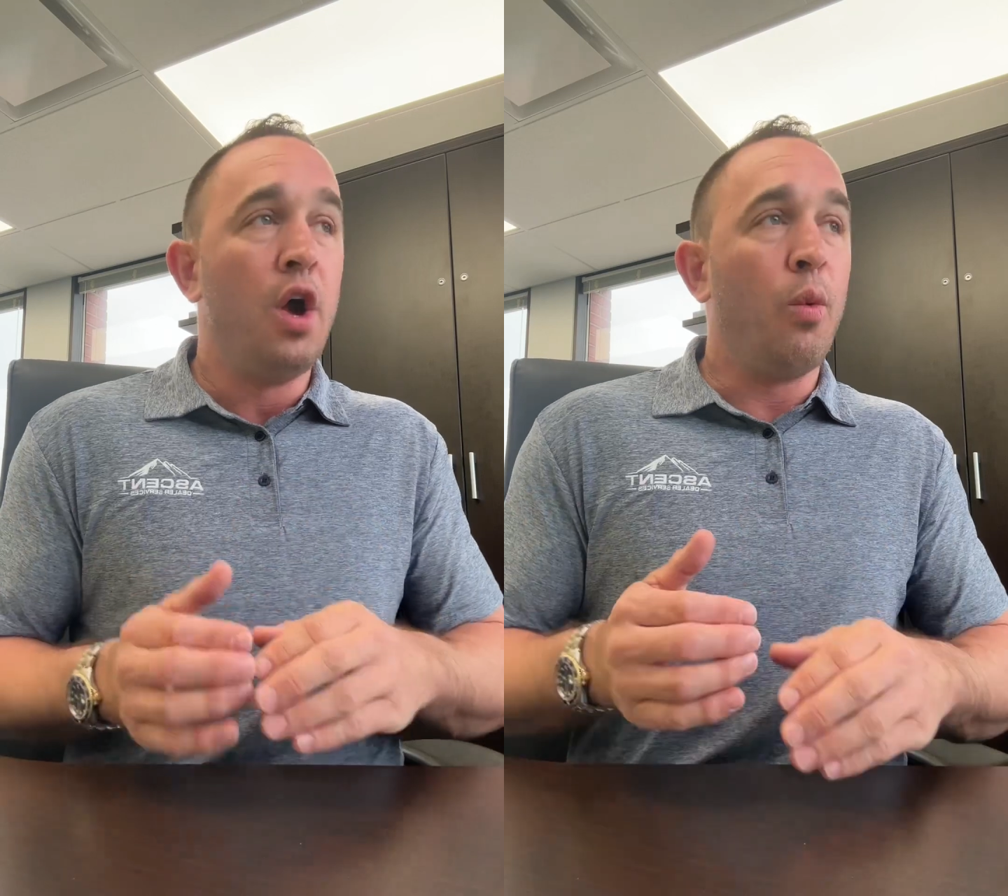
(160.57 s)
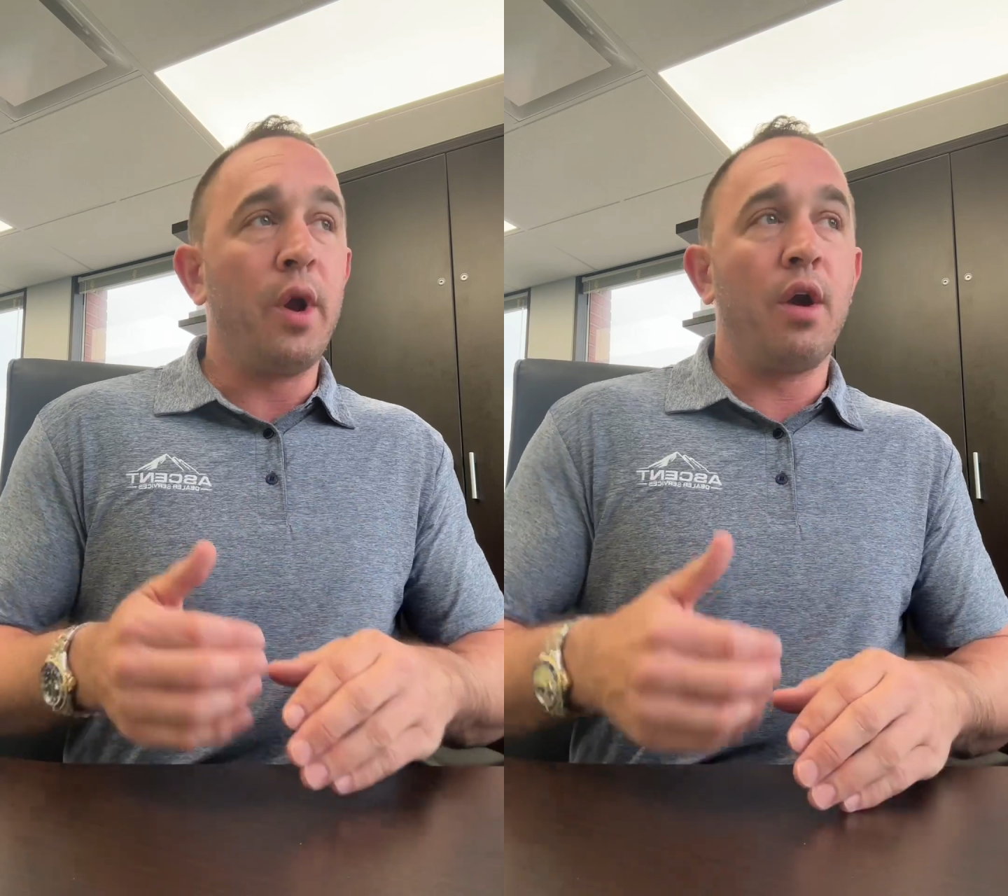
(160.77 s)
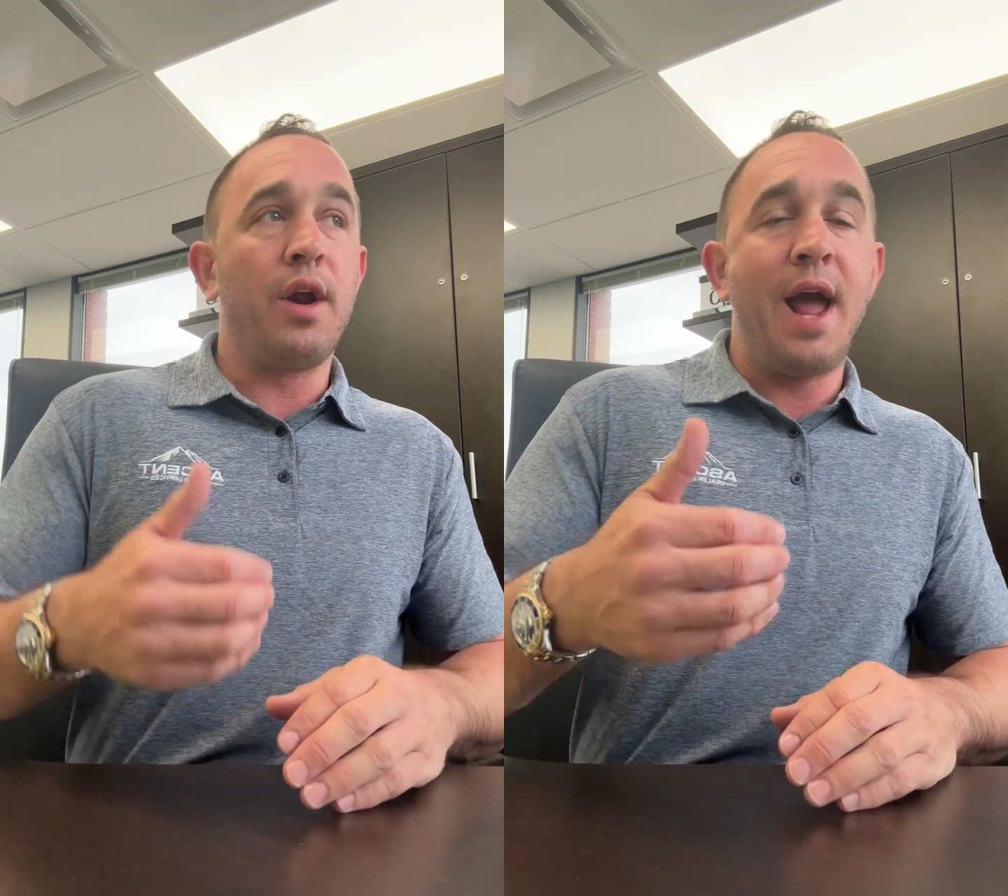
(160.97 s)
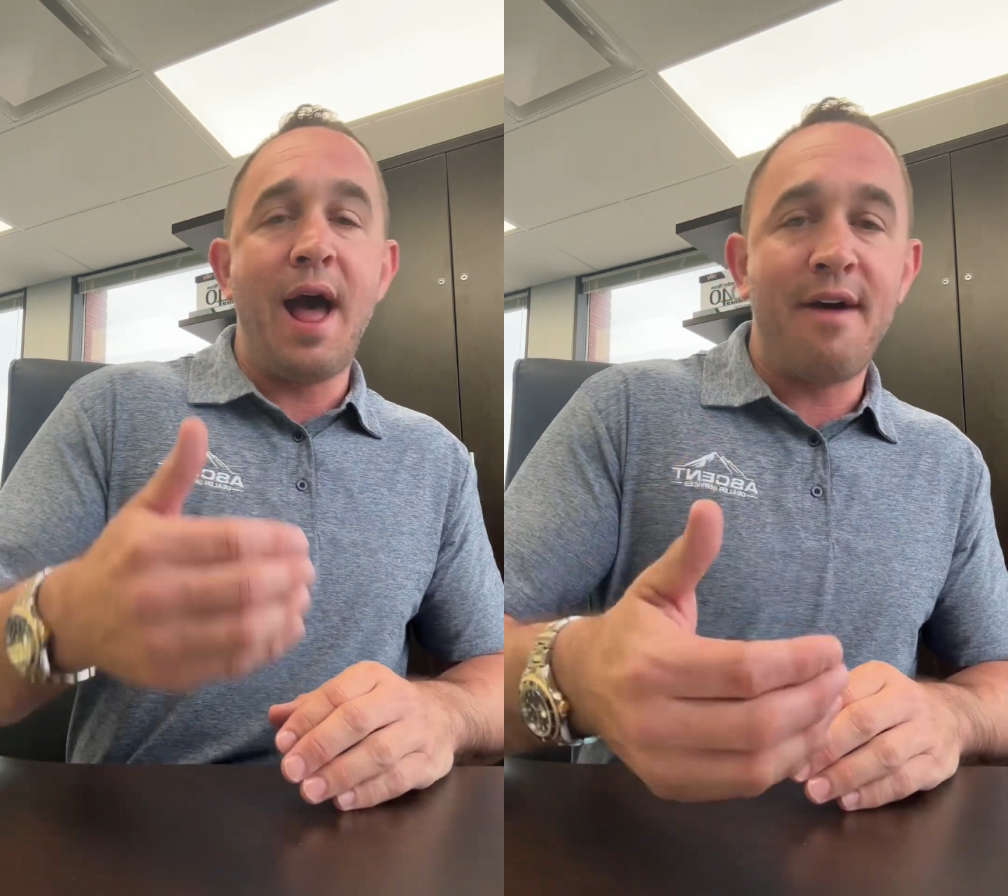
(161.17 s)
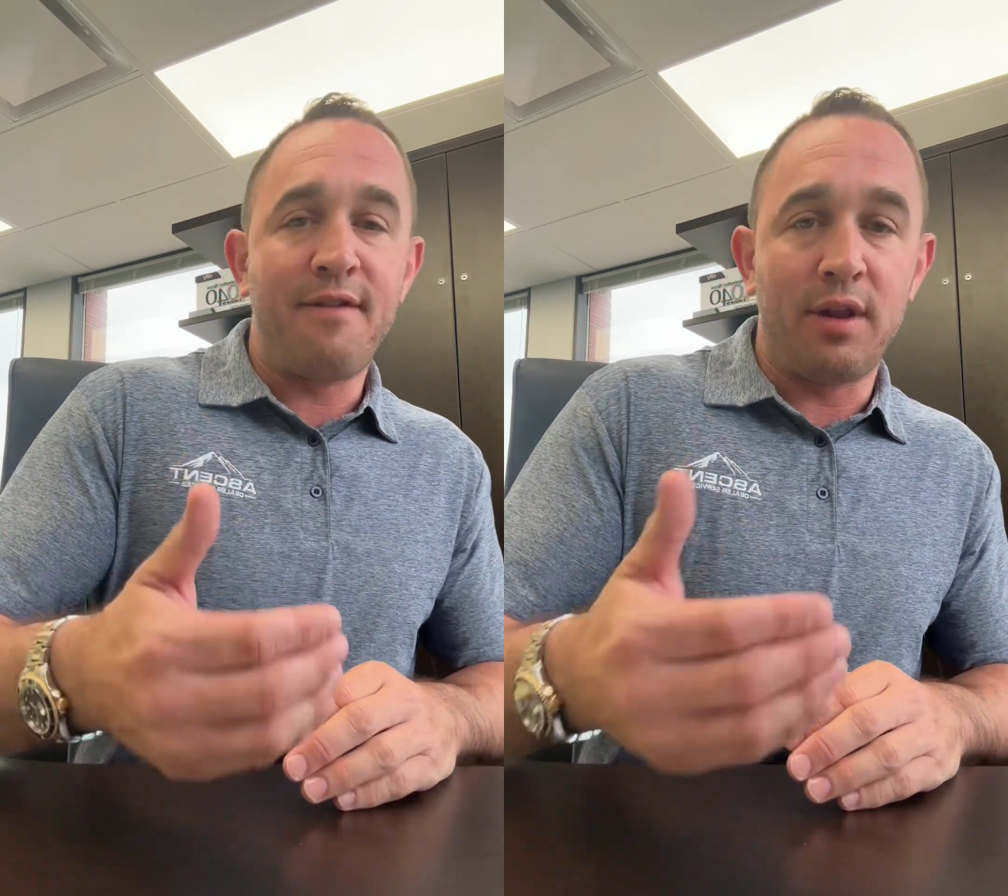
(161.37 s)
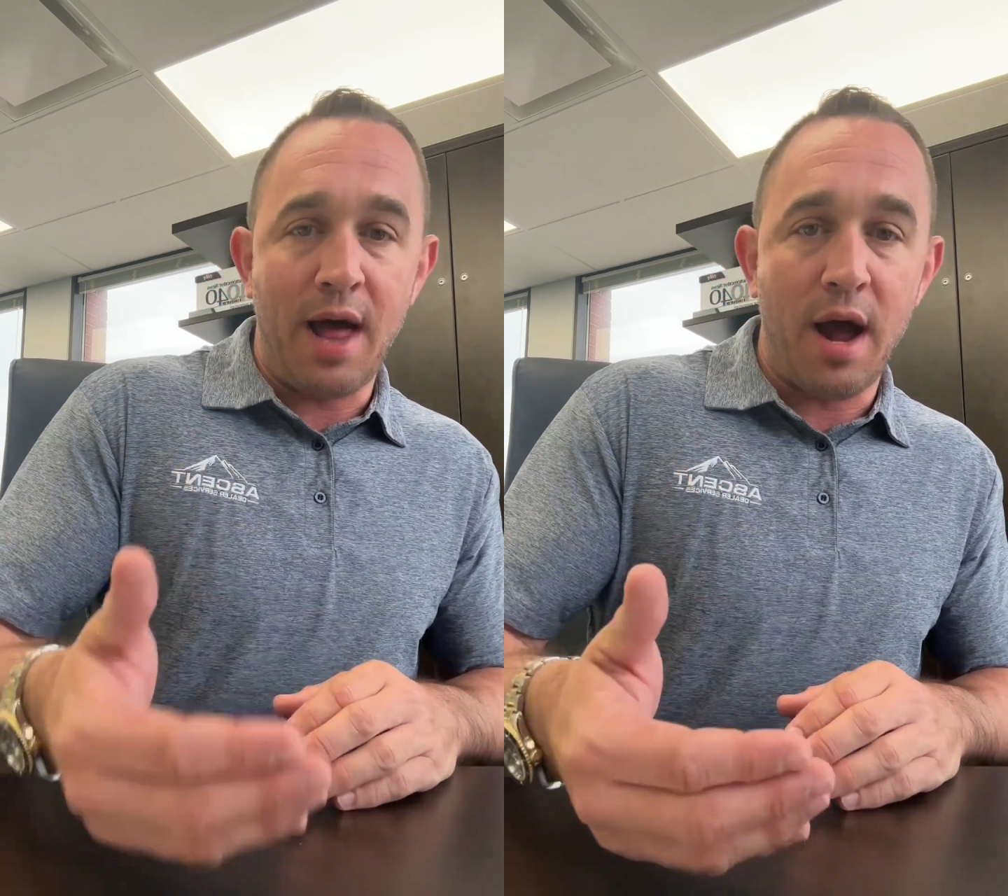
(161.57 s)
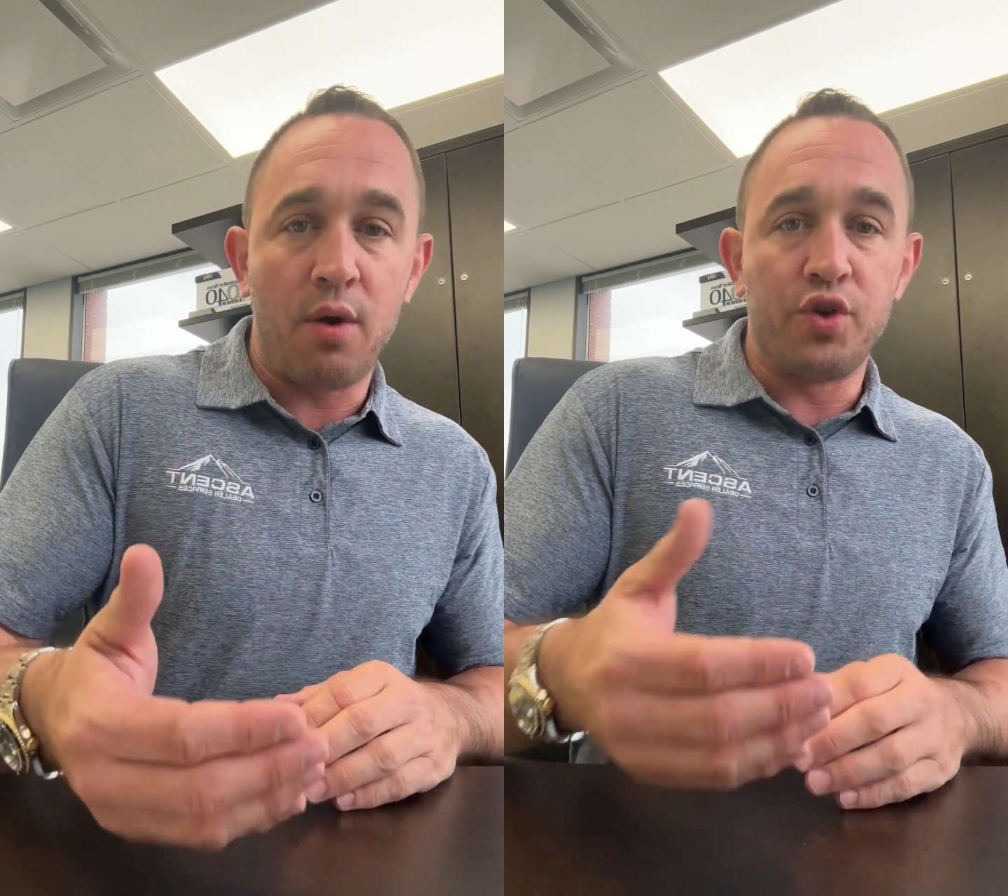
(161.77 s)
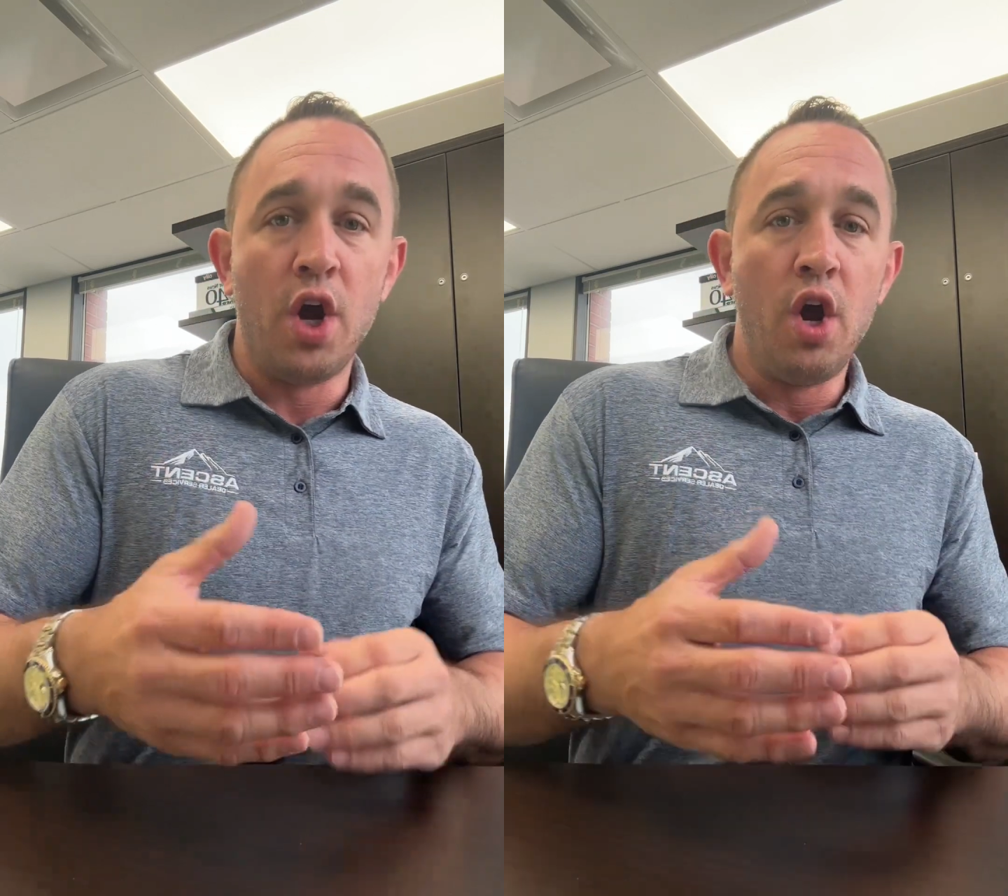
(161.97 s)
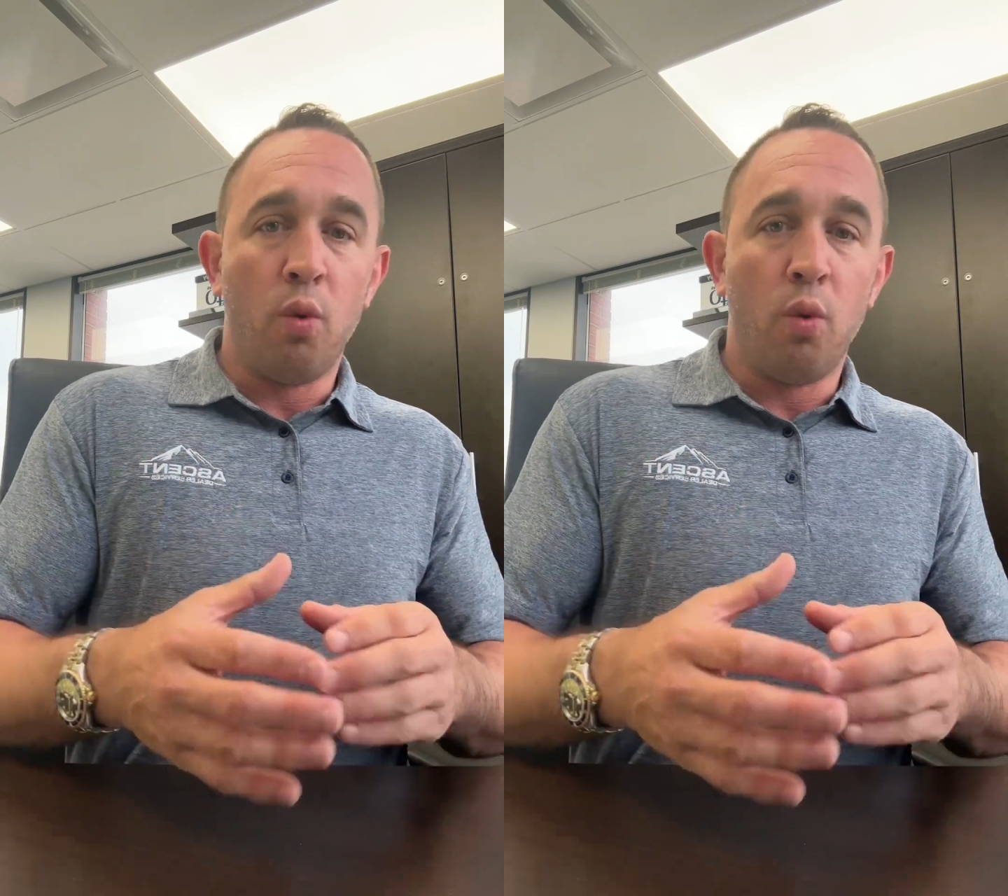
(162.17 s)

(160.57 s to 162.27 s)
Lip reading: We already have a lounge